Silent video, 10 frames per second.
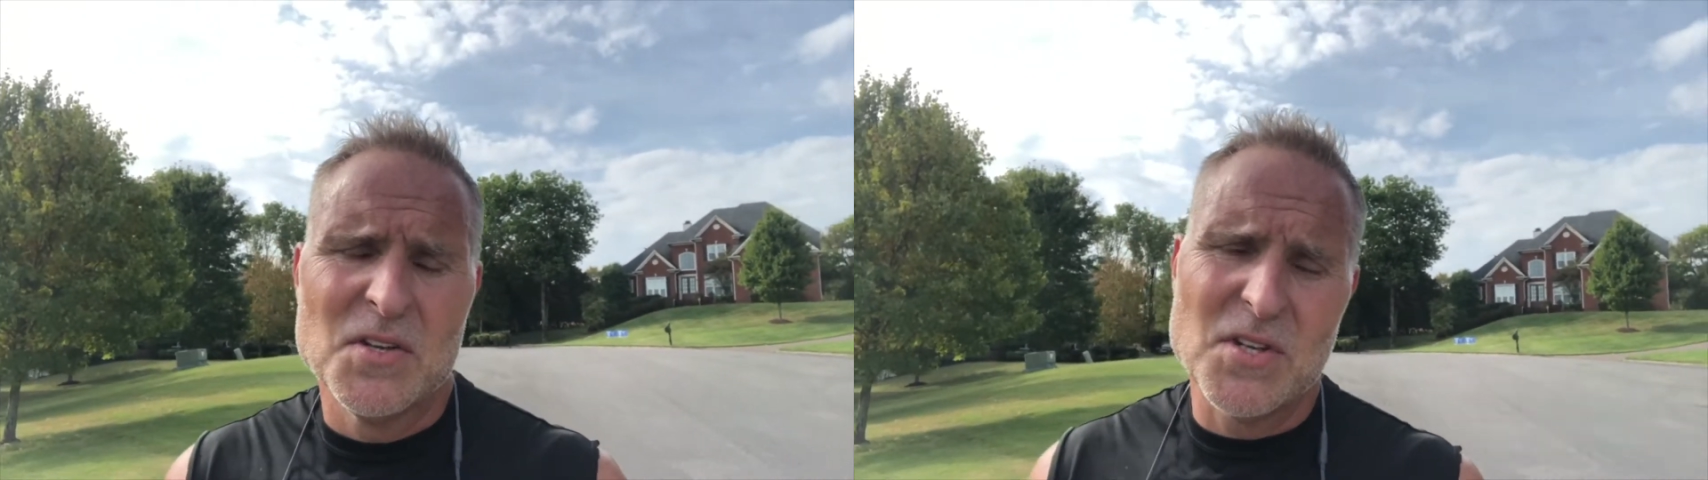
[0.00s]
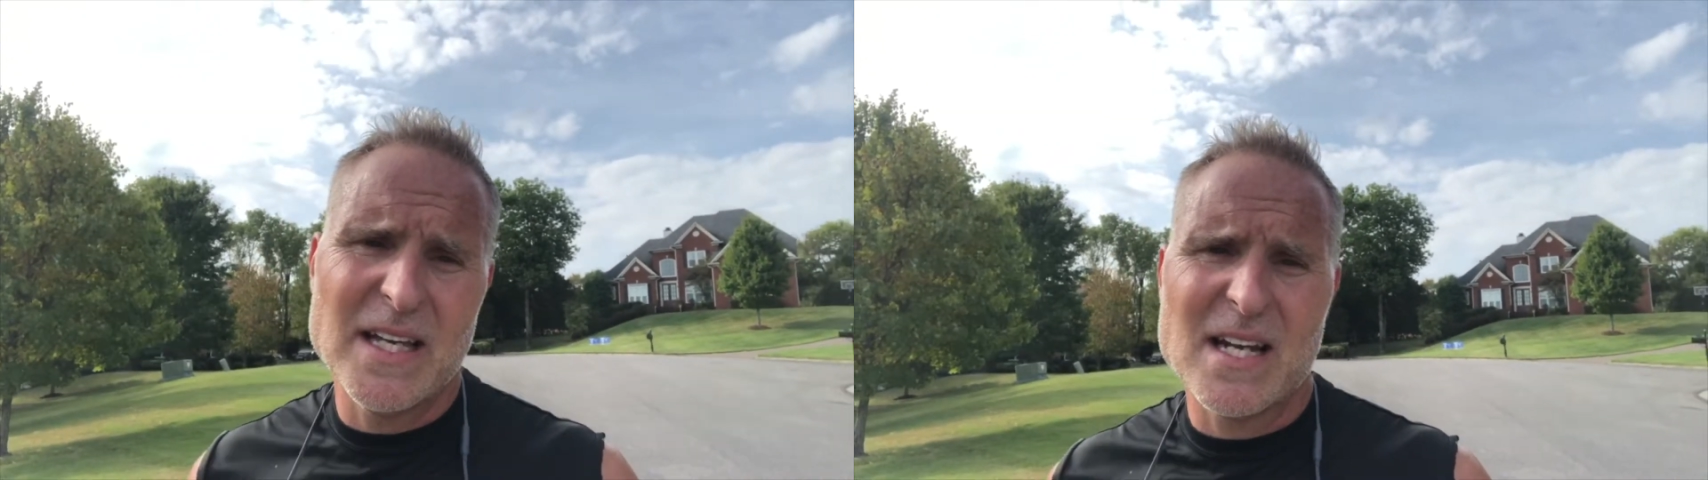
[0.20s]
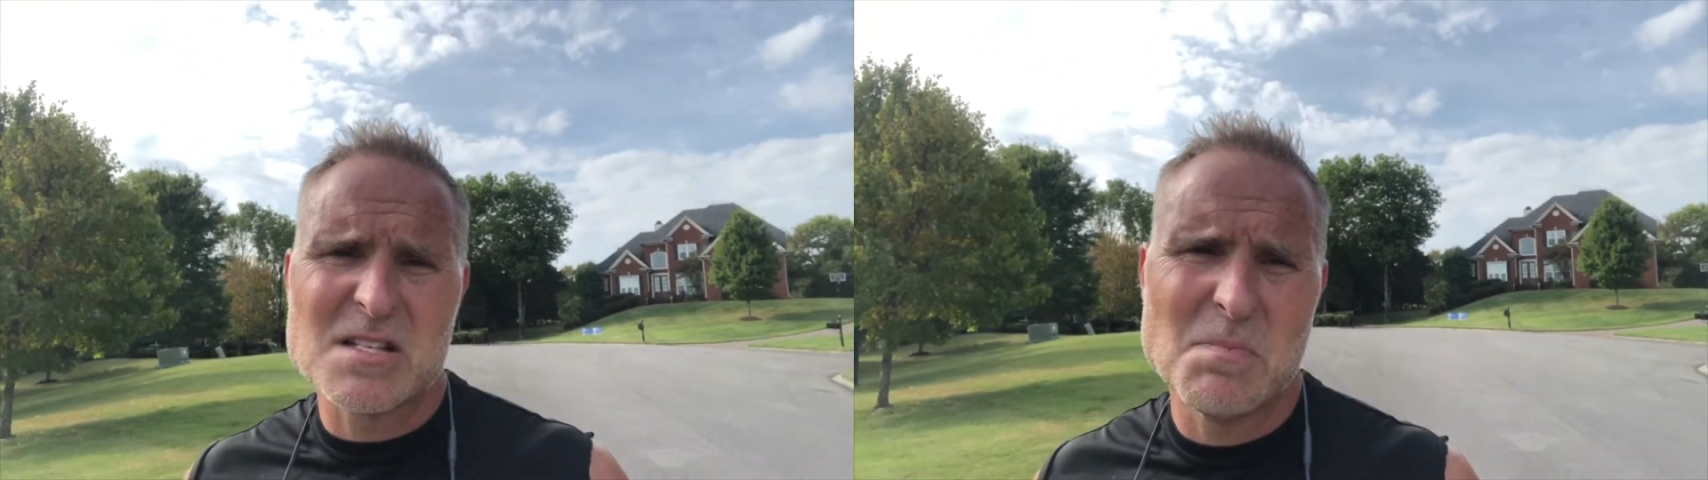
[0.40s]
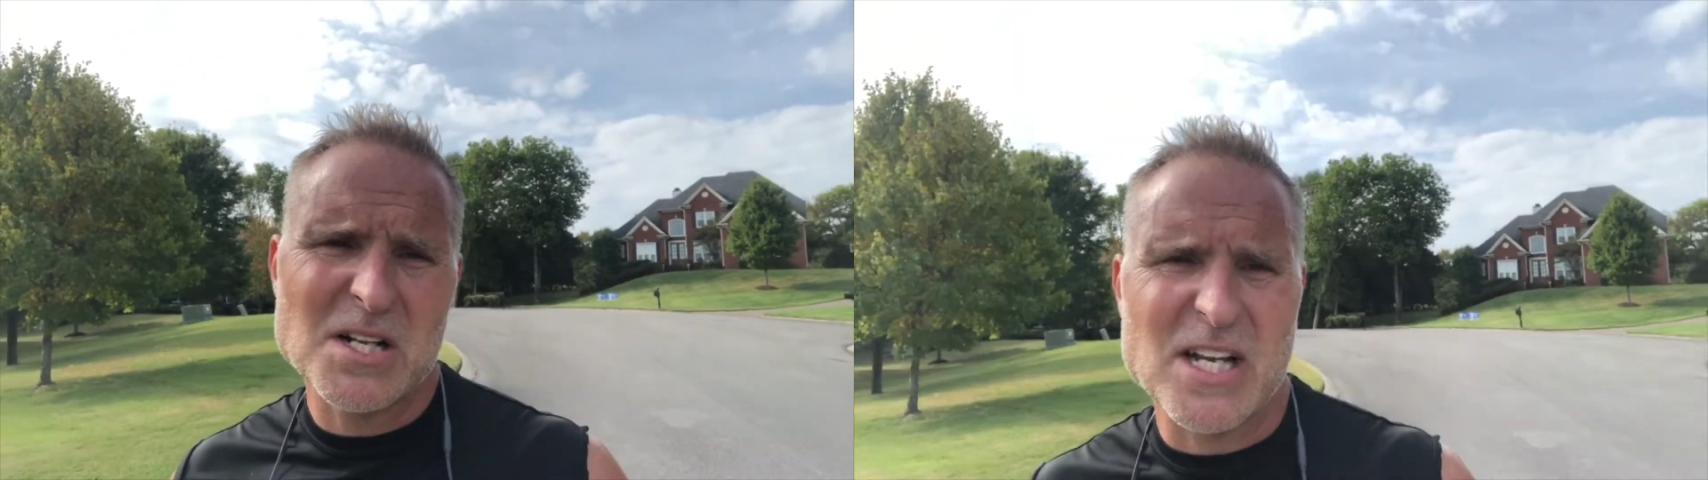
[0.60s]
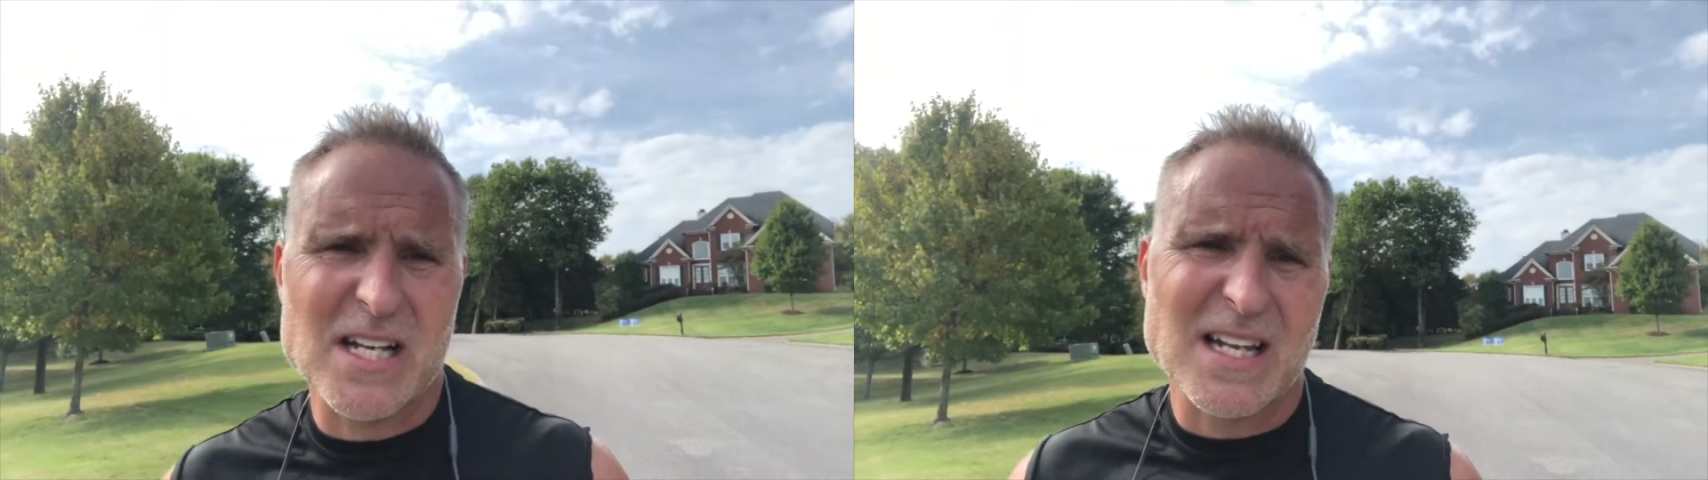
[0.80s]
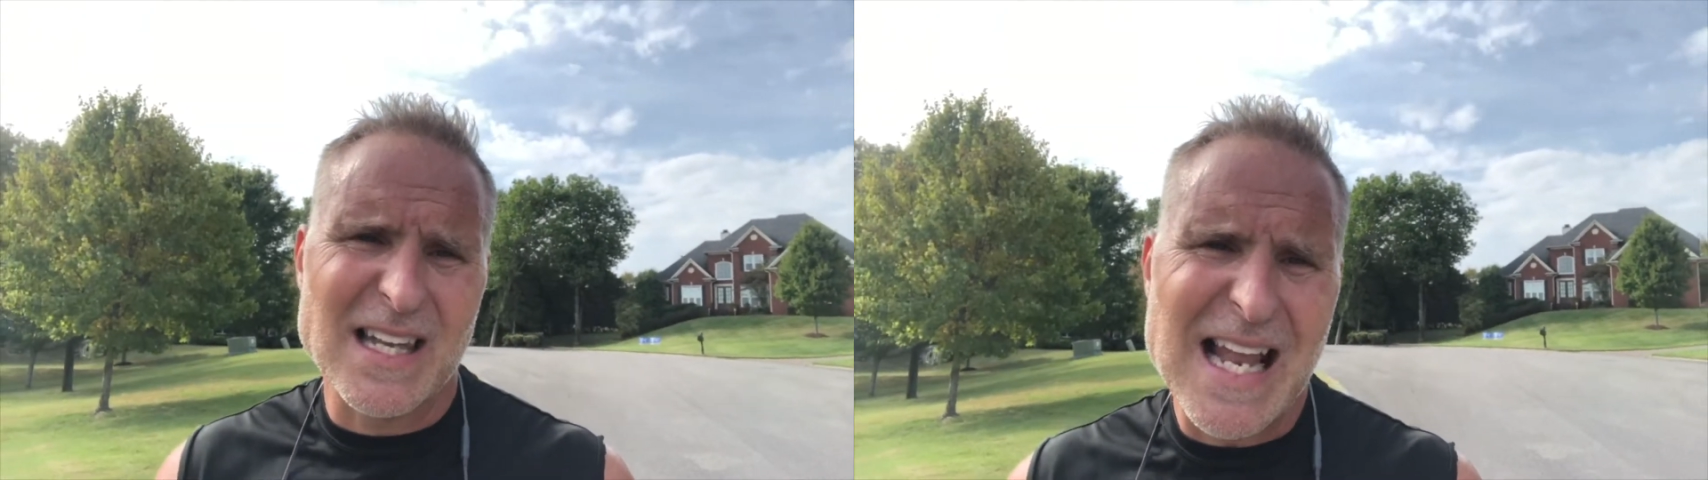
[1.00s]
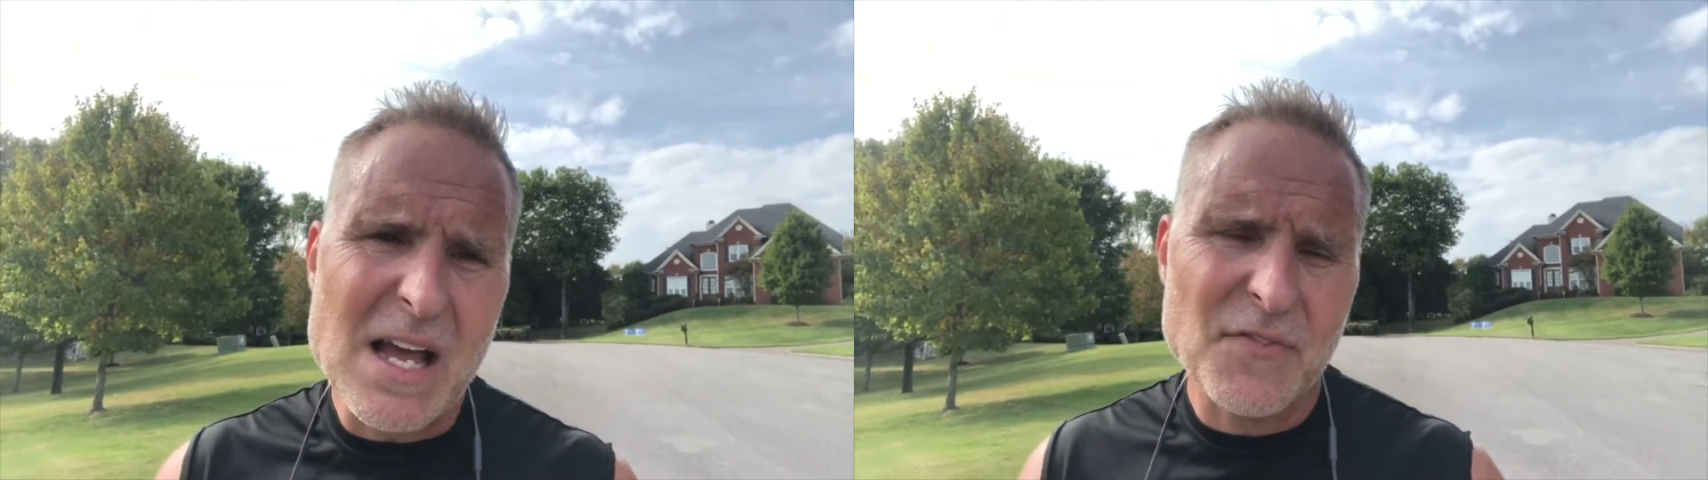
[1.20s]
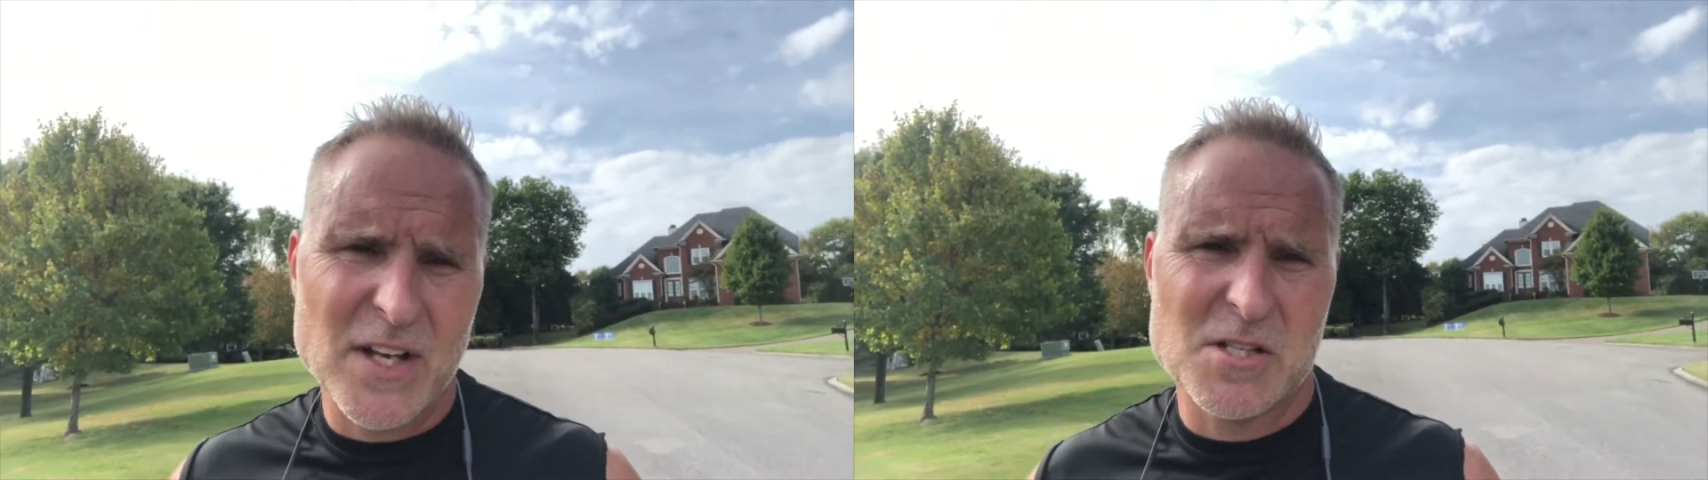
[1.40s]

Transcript: to get as much life